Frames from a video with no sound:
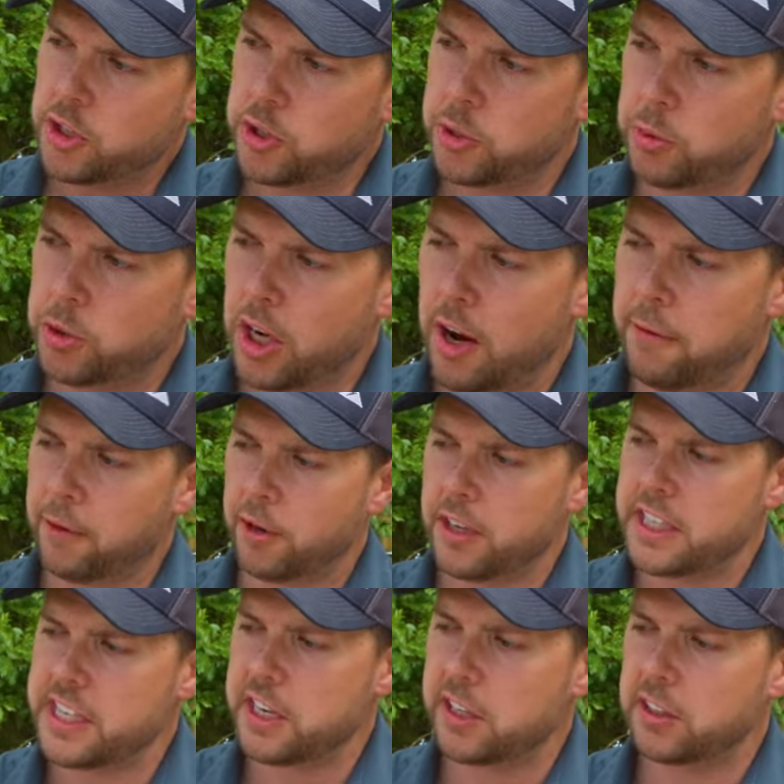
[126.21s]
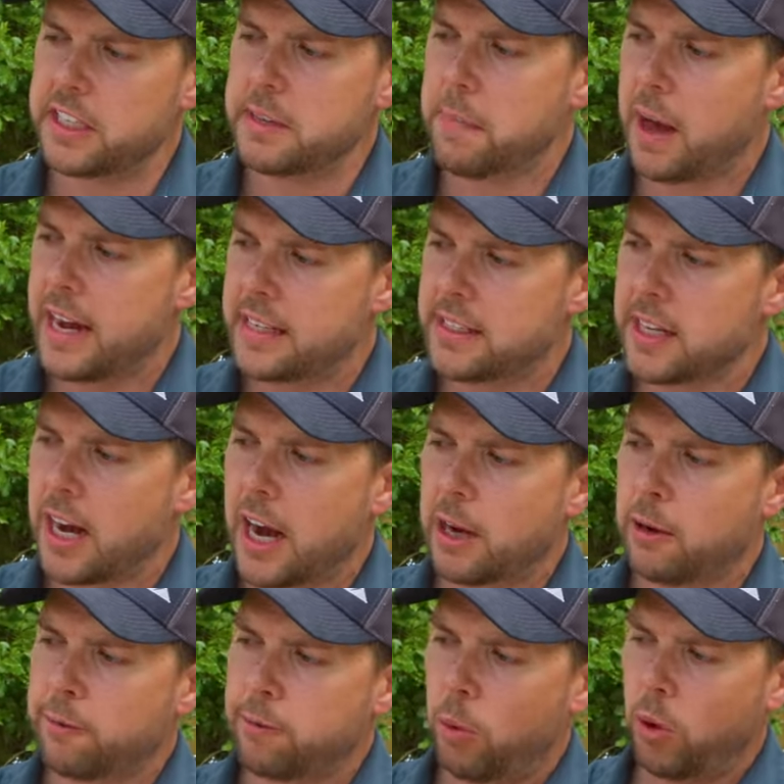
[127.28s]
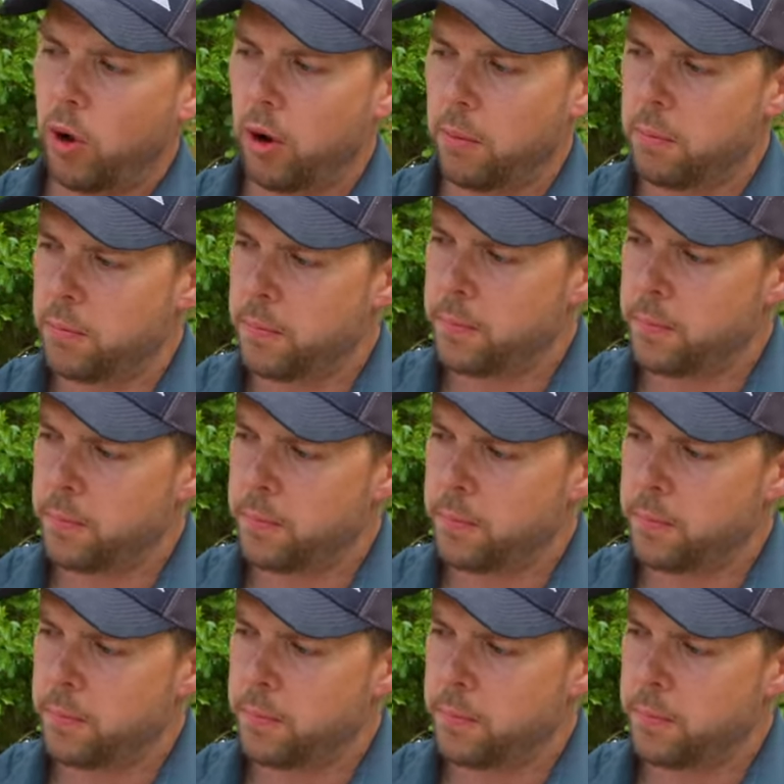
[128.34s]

to cover nearly my entire forearm.